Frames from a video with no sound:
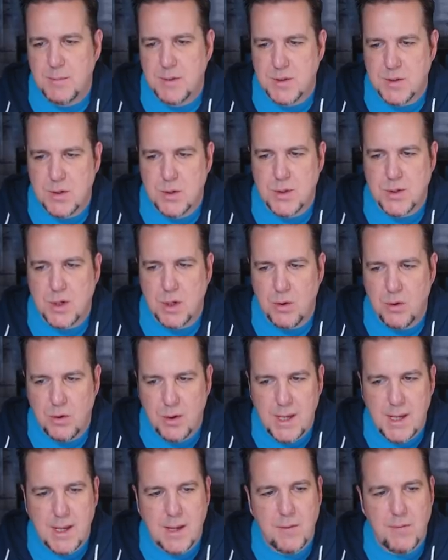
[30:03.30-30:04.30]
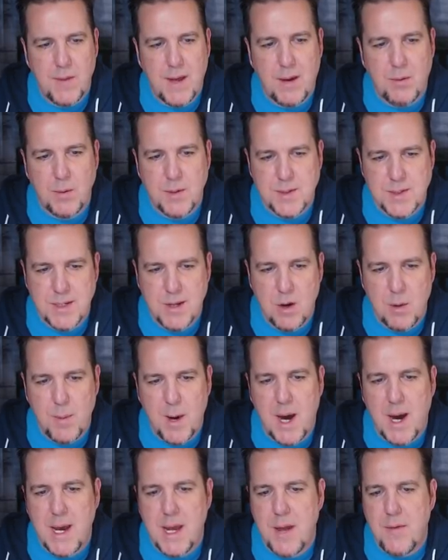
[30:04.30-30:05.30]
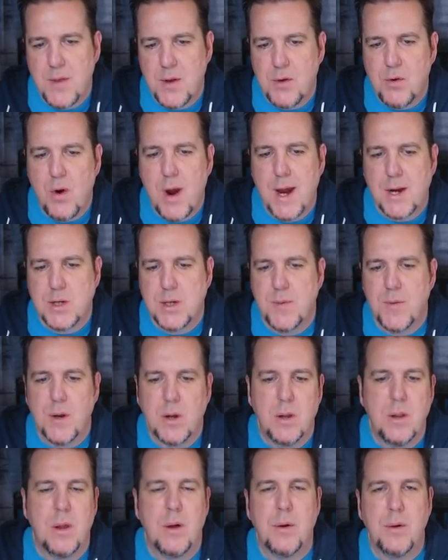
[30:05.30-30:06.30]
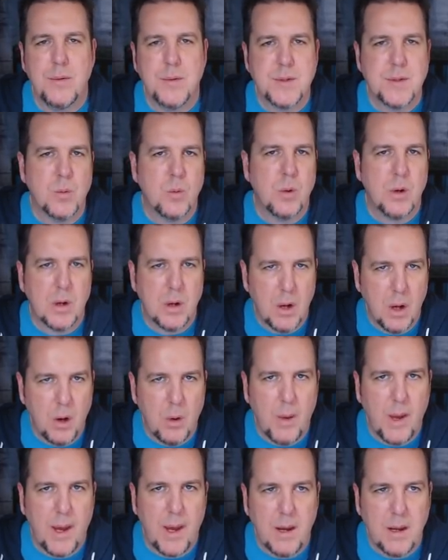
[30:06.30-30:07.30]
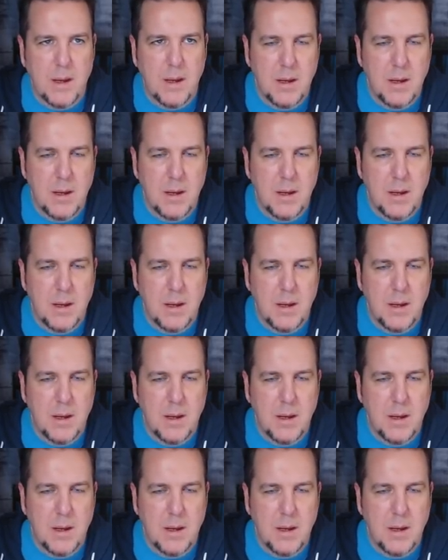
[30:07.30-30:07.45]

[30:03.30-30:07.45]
to search a creek that was nearby in the direction the clothes were going.